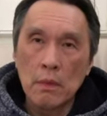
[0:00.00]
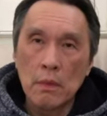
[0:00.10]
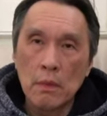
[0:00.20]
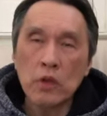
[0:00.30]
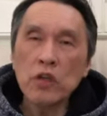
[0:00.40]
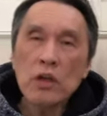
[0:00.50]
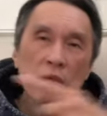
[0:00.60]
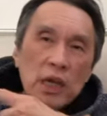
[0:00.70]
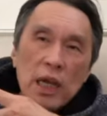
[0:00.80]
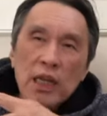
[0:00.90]
do you
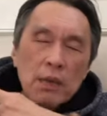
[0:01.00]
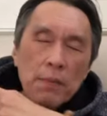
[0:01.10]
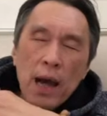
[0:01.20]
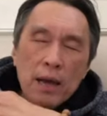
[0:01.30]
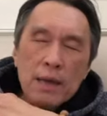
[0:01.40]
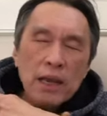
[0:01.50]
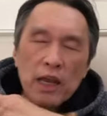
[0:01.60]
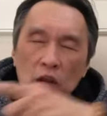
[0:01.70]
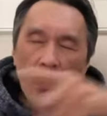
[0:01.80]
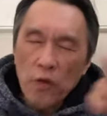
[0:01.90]
think anybody
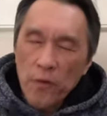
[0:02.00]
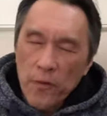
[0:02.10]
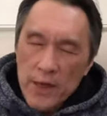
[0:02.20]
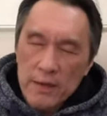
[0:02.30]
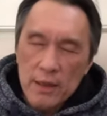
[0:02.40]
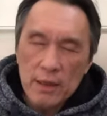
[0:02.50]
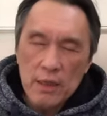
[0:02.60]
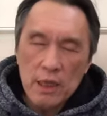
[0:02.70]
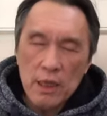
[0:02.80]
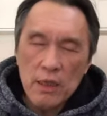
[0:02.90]
can go
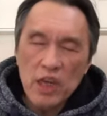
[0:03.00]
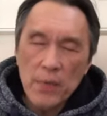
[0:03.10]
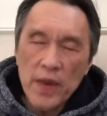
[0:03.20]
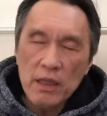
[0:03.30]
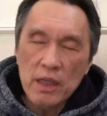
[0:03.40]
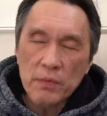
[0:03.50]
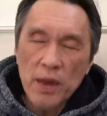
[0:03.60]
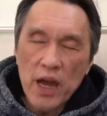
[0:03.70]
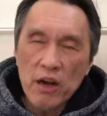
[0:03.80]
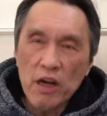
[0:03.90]
facing the Japanese
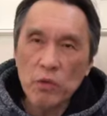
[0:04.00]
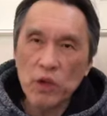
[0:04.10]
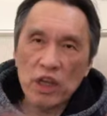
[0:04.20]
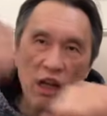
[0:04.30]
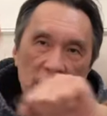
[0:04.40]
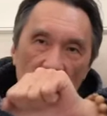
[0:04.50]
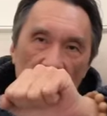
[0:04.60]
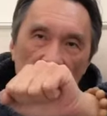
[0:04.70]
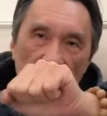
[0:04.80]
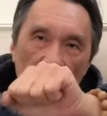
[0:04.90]
pirate with a
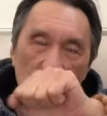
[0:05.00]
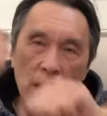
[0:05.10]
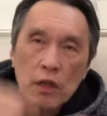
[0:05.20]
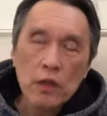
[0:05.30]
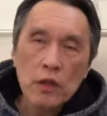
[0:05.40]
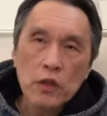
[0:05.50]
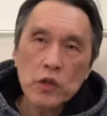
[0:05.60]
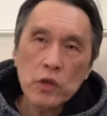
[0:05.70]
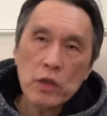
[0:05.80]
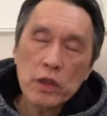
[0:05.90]
katana
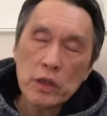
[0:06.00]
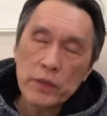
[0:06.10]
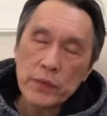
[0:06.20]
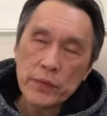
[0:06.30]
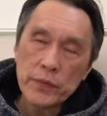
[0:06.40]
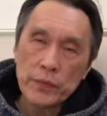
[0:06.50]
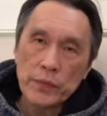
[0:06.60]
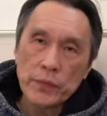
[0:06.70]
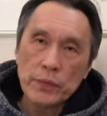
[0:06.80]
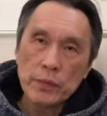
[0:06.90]
sword,
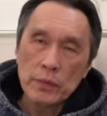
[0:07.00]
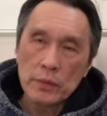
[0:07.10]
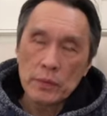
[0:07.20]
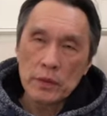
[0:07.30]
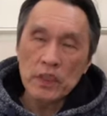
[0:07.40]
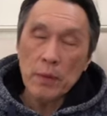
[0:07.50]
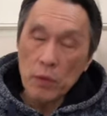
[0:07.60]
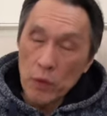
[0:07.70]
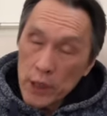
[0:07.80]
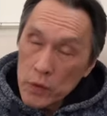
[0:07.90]

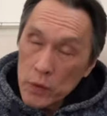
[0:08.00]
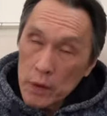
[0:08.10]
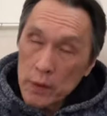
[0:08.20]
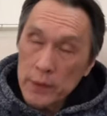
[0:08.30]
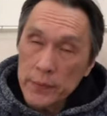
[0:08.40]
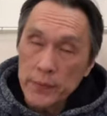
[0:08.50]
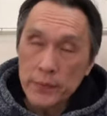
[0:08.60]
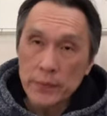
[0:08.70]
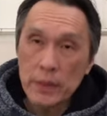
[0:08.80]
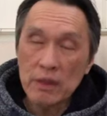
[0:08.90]
samurai sword,
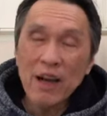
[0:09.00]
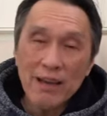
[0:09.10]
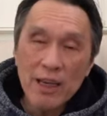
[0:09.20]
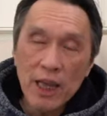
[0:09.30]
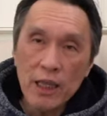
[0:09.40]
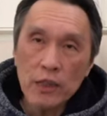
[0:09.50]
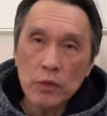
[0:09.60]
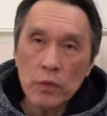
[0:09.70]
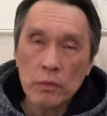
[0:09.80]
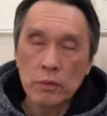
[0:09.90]
running at
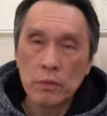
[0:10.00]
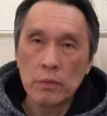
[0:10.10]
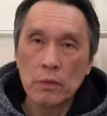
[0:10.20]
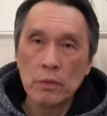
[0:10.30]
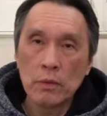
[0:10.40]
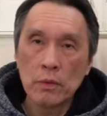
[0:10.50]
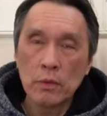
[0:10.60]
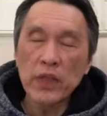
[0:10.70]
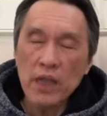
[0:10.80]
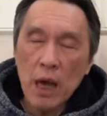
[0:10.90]
you
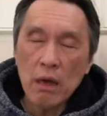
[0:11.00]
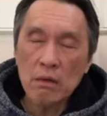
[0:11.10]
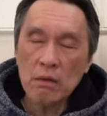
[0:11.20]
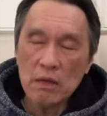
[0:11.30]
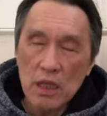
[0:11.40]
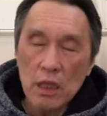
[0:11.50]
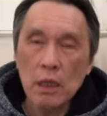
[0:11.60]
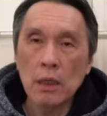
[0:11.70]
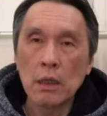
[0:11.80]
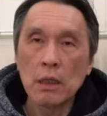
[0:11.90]
without
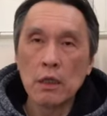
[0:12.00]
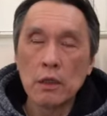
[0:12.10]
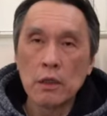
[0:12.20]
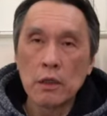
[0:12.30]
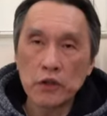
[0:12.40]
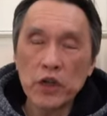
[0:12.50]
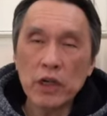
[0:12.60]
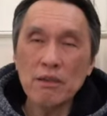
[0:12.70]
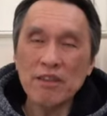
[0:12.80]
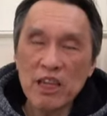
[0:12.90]
the
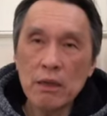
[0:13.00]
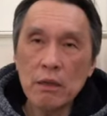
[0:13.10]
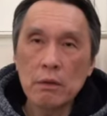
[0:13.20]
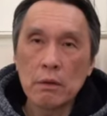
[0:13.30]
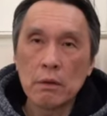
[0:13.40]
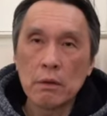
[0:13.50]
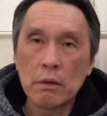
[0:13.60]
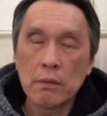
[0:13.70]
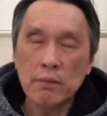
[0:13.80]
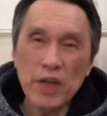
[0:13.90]
real deal
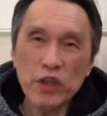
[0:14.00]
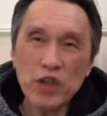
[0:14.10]
martial